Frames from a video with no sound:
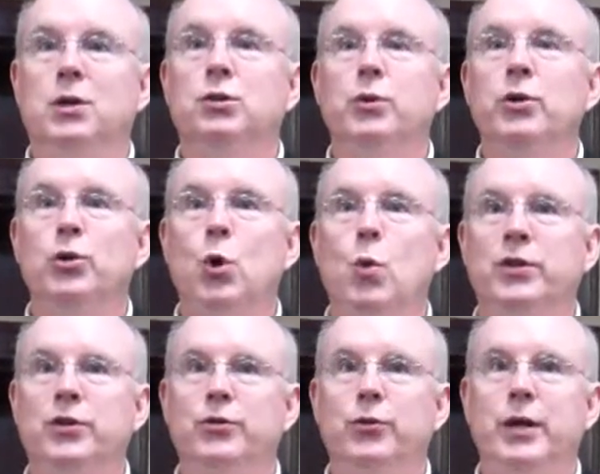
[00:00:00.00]
because we don't know what
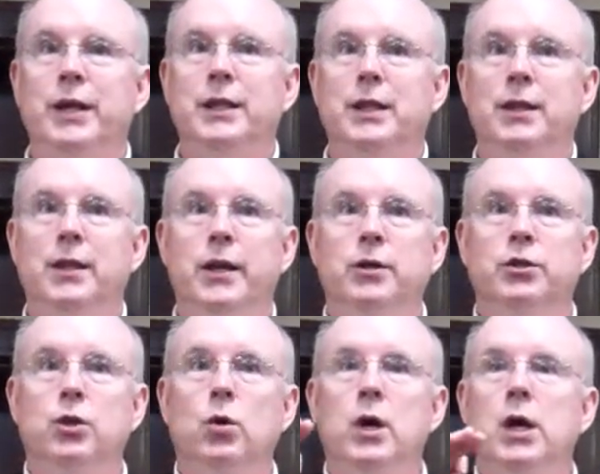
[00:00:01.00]
to do there.
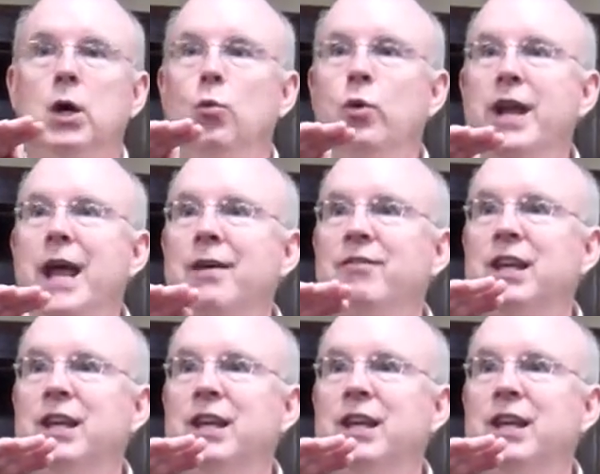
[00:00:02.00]
So we have